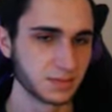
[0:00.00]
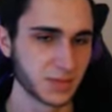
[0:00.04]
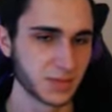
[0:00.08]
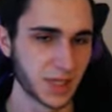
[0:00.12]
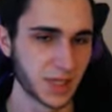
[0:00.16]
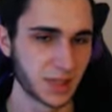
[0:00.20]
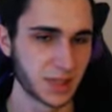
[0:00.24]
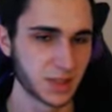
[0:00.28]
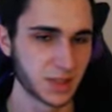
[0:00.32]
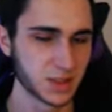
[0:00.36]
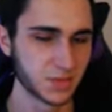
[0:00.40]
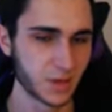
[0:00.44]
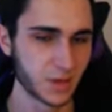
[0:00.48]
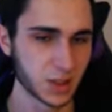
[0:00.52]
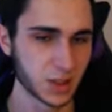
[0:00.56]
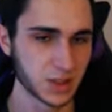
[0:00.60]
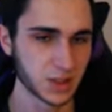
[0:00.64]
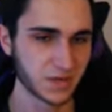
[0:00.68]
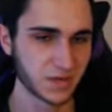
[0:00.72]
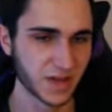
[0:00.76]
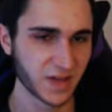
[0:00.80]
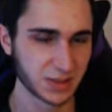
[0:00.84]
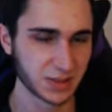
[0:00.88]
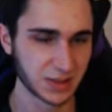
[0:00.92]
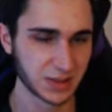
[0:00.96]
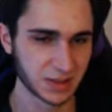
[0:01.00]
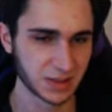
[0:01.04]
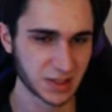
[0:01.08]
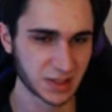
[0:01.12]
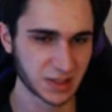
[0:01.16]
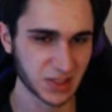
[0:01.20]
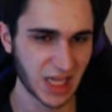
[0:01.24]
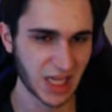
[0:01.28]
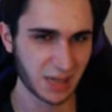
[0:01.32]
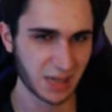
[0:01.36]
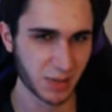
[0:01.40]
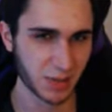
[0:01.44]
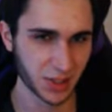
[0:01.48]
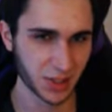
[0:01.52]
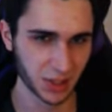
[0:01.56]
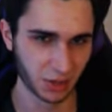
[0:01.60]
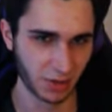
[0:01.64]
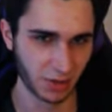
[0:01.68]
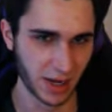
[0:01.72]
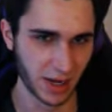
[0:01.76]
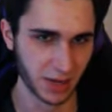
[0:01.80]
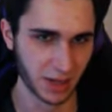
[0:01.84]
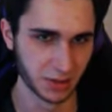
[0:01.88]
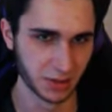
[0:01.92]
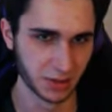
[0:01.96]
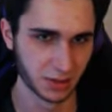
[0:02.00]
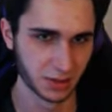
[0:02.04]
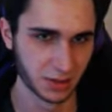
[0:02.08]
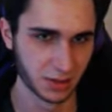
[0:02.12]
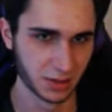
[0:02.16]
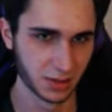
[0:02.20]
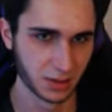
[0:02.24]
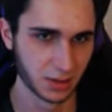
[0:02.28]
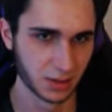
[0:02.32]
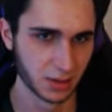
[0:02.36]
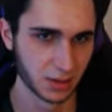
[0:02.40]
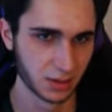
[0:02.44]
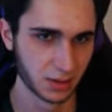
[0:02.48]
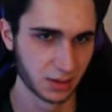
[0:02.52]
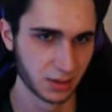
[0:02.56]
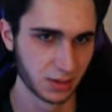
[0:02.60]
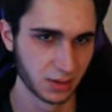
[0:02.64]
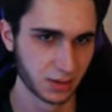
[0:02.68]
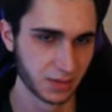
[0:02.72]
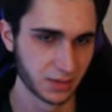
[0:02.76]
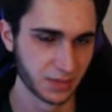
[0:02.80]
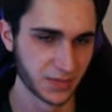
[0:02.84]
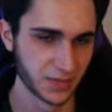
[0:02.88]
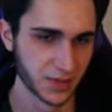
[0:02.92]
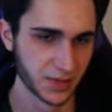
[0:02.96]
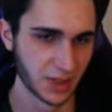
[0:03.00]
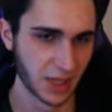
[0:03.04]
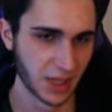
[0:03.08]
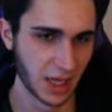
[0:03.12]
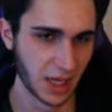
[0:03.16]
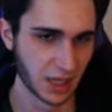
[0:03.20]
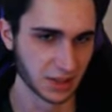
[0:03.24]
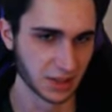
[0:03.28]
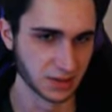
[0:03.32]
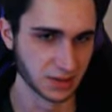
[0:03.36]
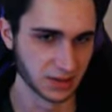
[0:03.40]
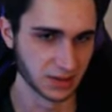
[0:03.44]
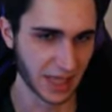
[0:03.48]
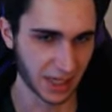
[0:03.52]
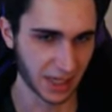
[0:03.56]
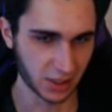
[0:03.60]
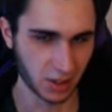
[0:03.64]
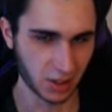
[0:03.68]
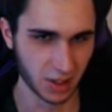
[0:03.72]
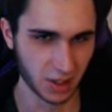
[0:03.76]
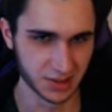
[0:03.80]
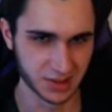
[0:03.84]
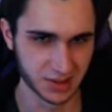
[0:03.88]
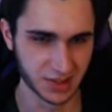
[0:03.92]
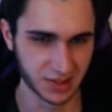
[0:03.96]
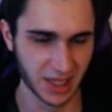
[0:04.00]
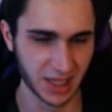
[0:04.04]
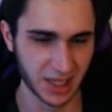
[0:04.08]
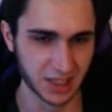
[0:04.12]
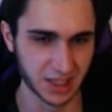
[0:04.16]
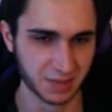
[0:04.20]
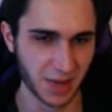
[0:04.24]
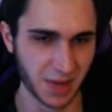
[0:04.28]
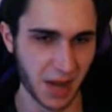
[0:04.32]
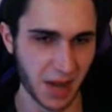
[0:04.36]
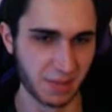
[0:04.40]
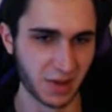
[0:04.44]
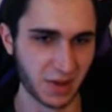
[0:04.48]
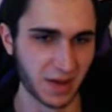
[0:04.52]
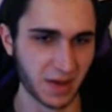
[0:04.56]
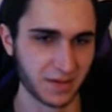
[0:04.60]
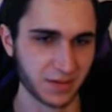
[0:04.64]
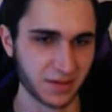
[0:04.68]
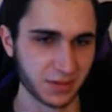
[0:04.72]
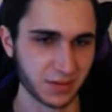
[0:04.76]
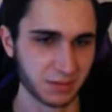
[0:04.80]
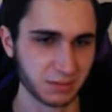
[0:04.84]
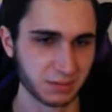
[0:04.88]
In this first phase, you have to slam on the ground, and that causes the head to pop off.